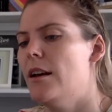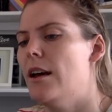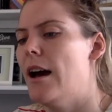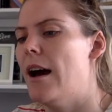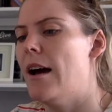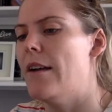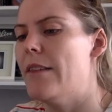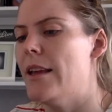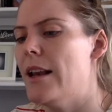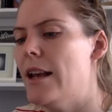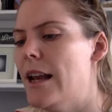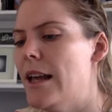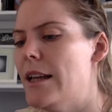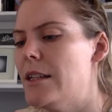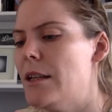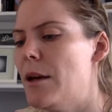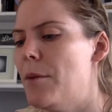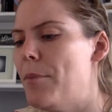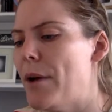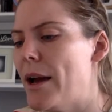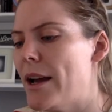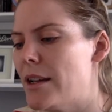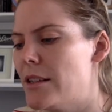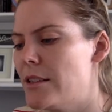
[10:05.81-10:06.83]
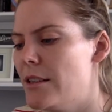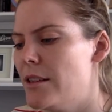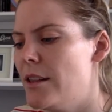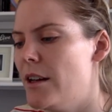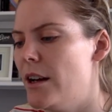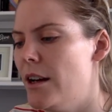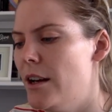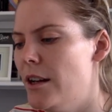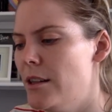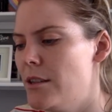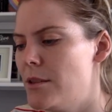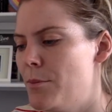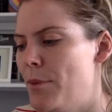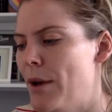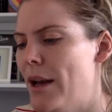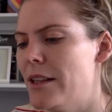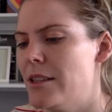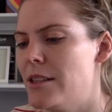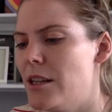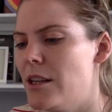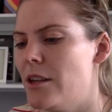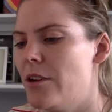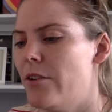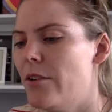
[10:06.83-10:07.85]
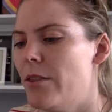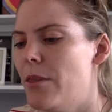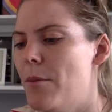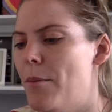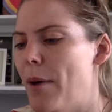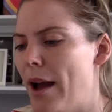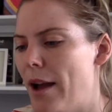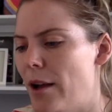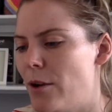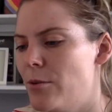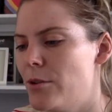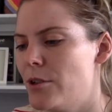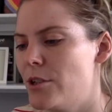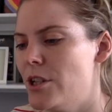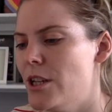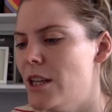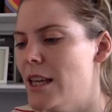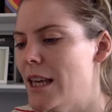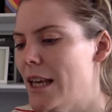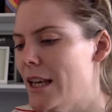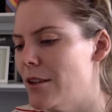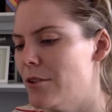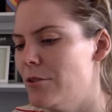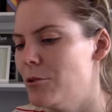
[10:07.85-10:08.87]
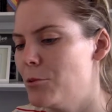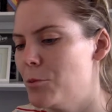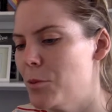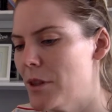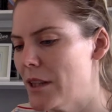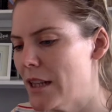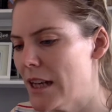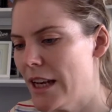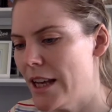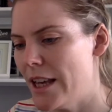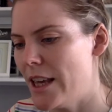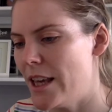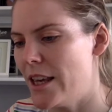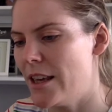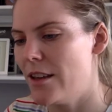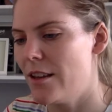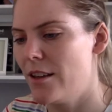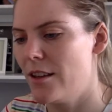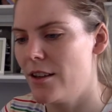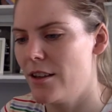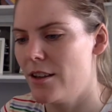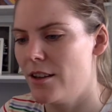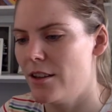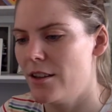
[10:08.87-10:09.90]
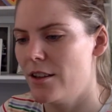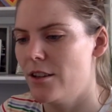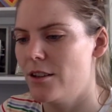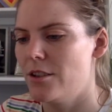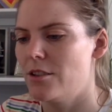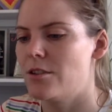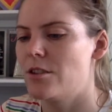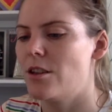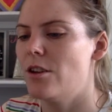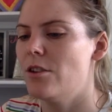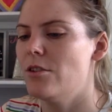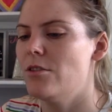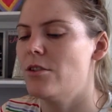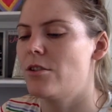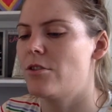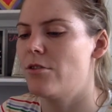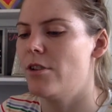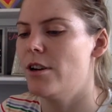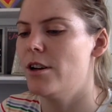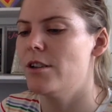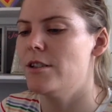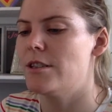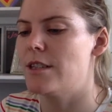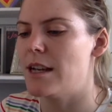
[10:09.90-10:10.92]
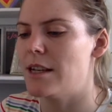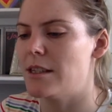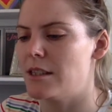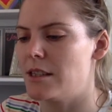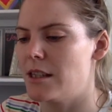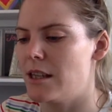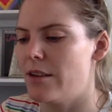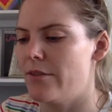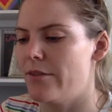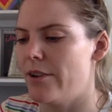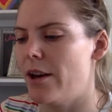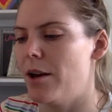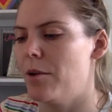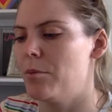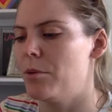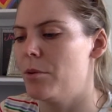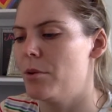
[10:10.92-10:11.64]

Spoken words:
And they led her back to the hut, patting her on the back while she giggled with glee. So the crows had to give up,